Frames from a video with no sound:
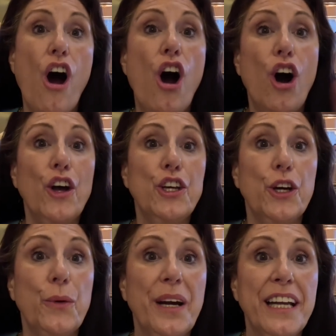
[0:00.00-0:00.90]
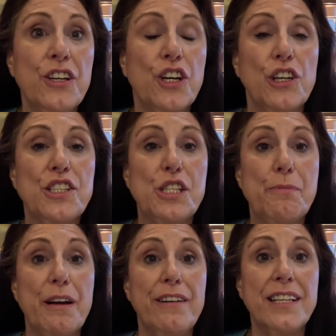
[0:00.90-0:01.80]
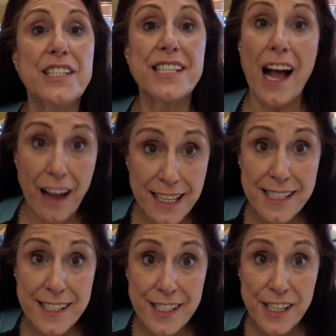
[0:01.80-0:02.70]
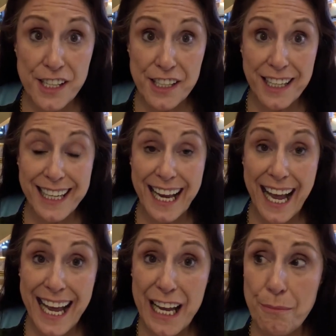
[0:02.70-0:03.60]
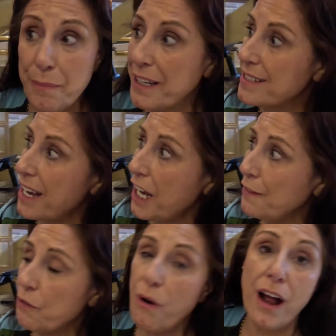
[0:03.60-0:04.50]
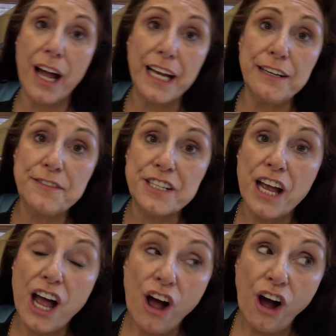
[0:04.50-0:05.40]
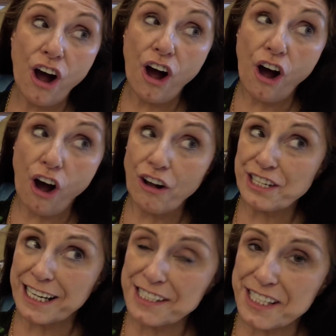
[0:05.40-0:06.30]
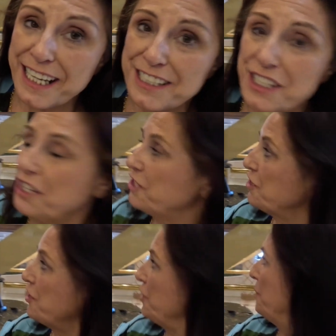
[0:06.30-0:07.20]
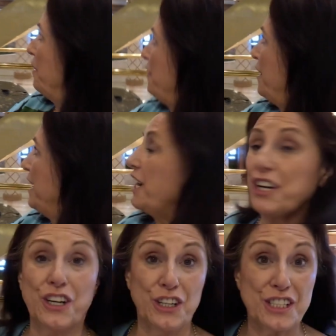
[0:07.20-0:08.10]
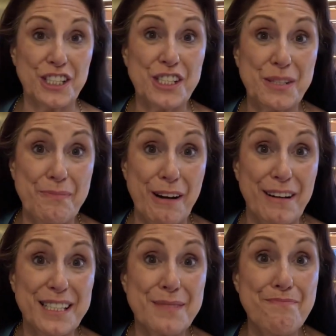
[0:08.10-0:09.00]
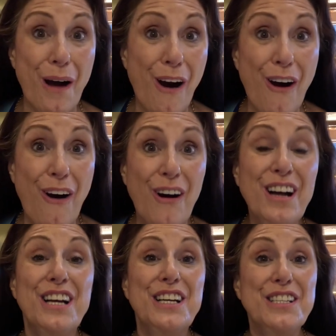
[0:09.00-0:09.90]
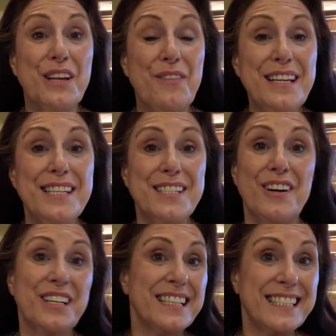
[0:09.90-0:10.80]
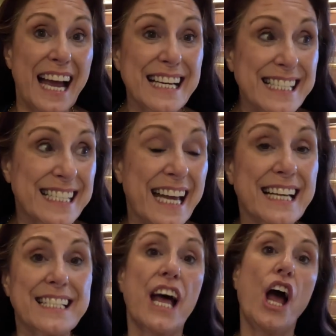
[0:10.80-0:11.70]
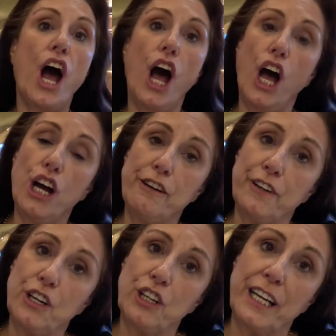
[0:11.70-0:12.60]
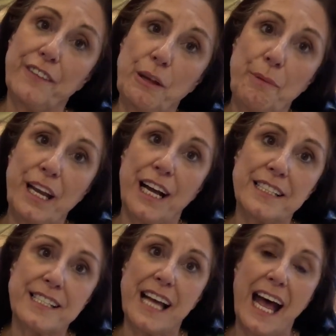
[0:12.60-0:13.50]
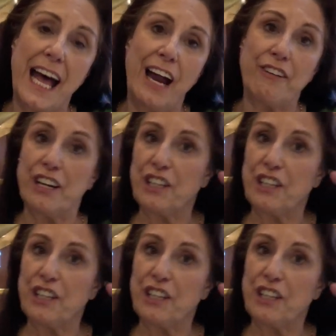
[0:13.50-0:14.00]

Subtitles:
Are you in good spirits? I certainly am, because I've arrived on deck 6 to the Good Spirits Bar. So this is on deck 6, overlooking the Piazza area.